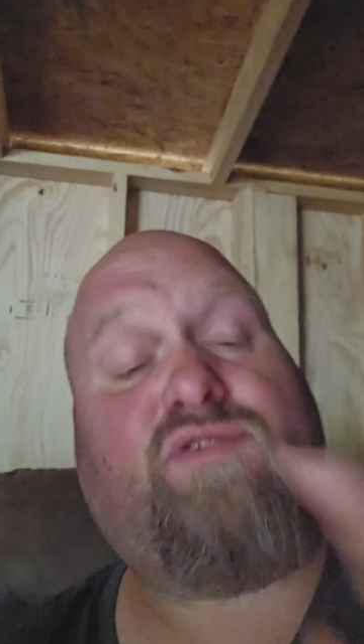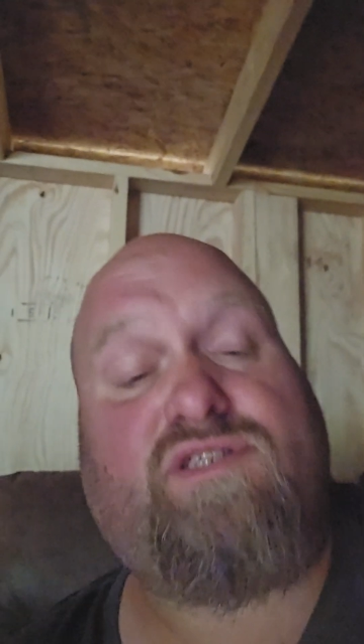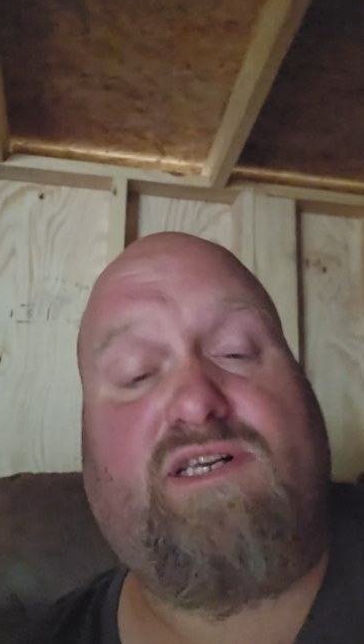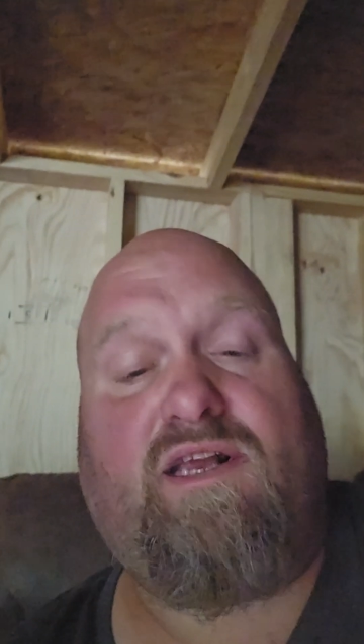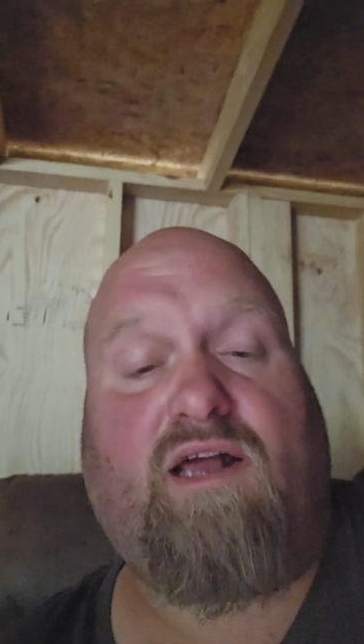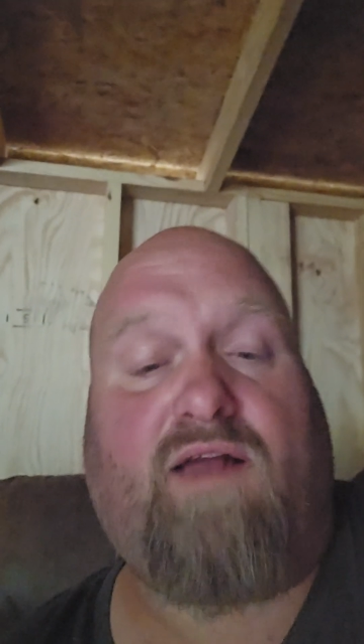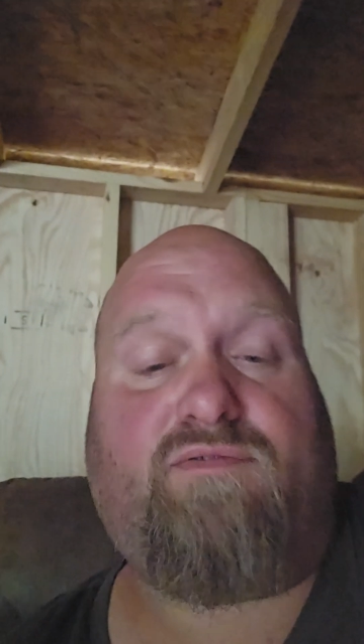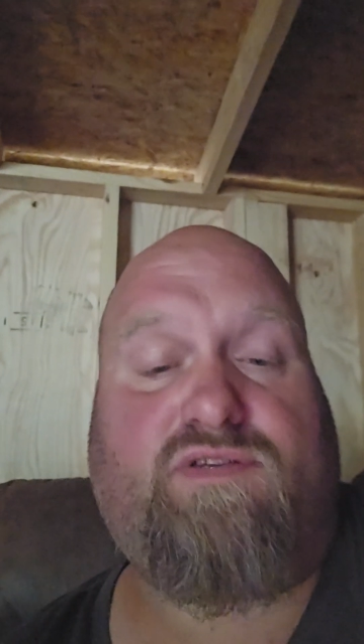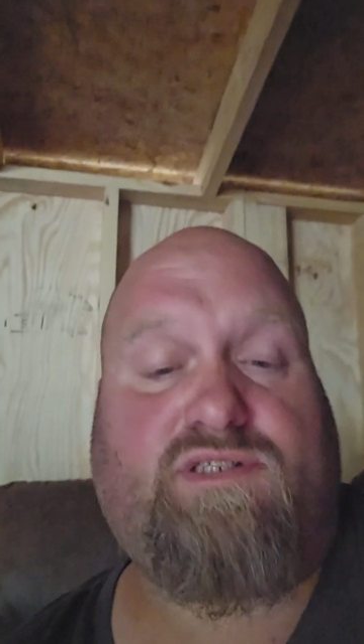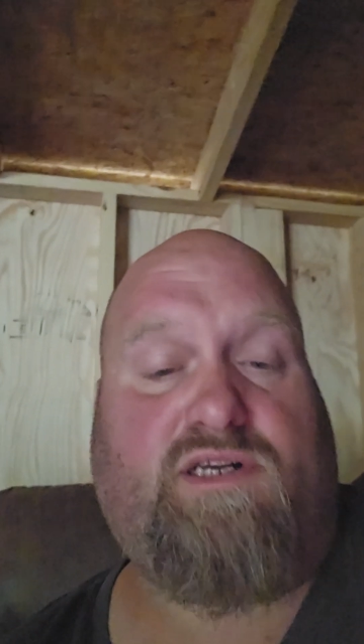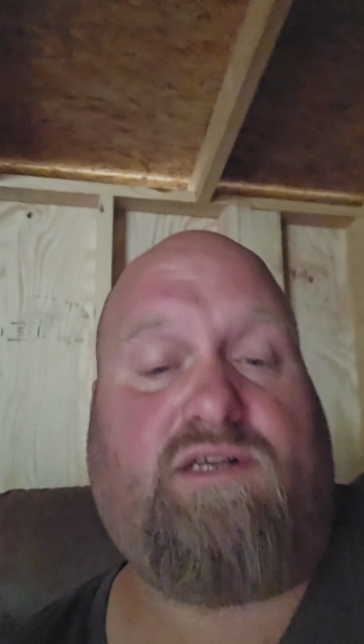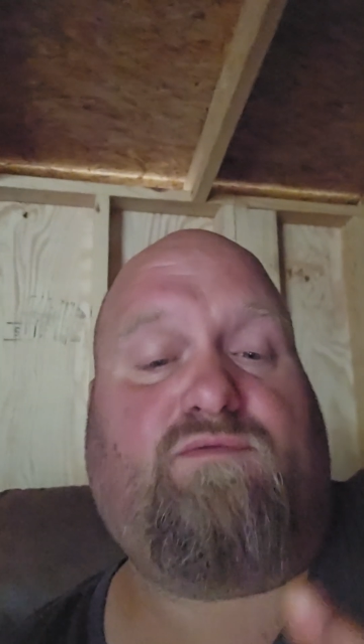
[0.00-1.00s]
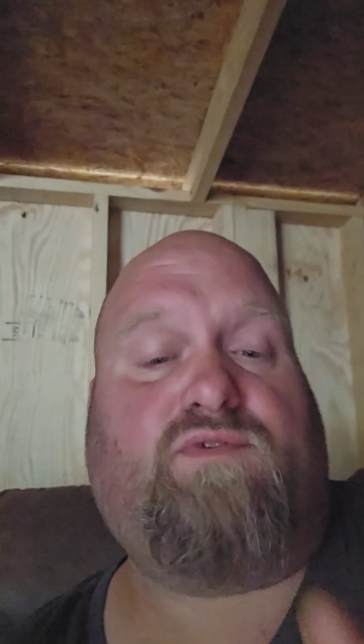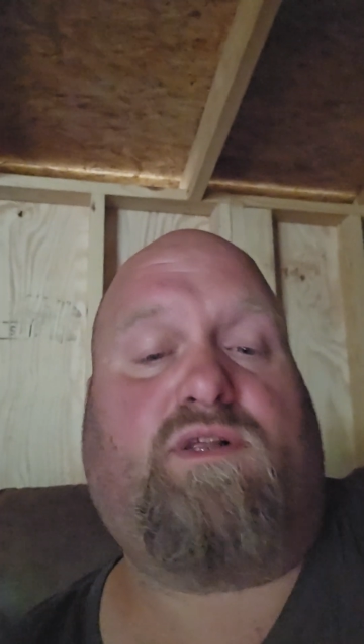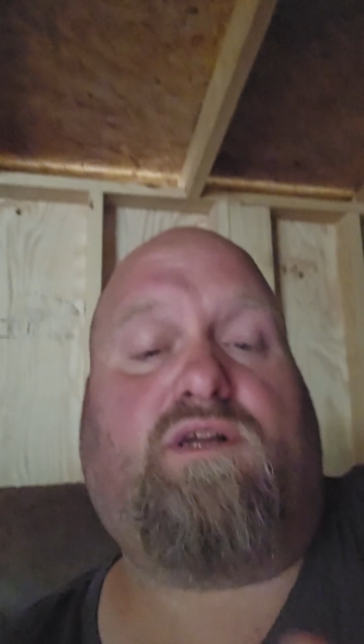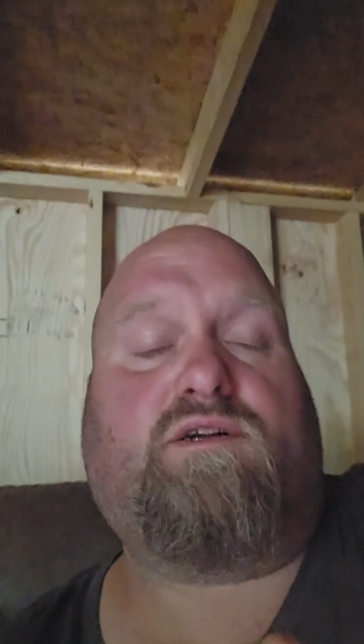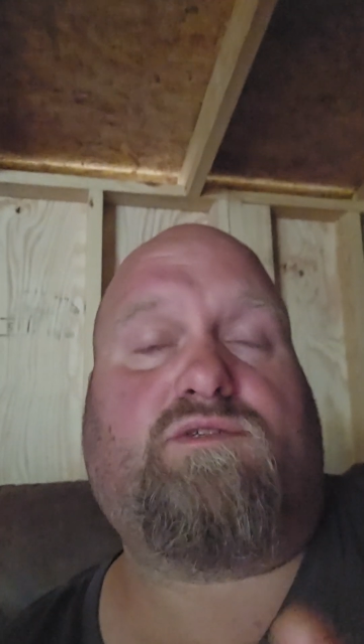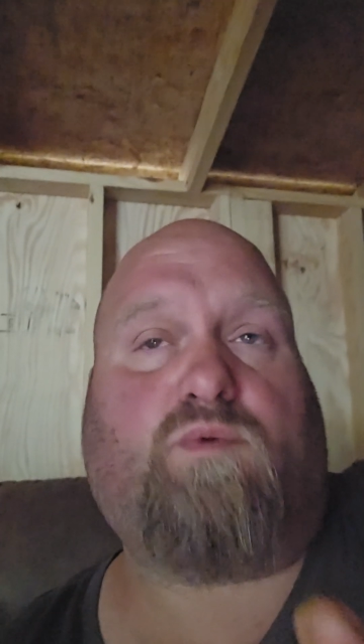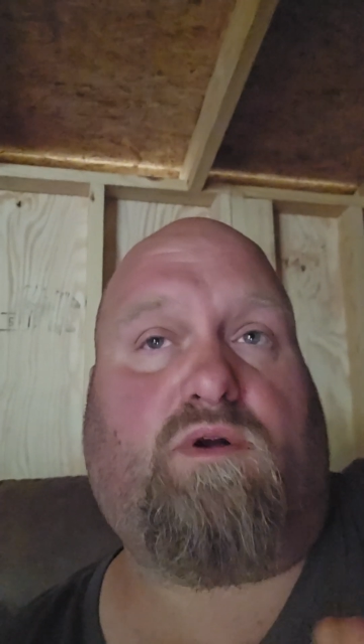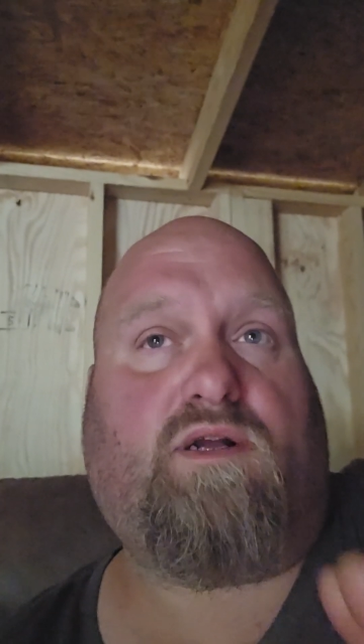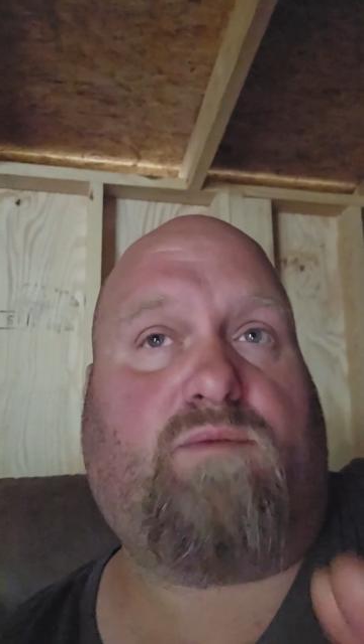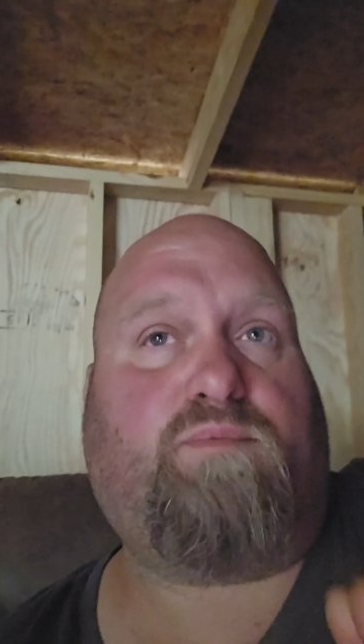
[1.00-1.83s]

seen videos where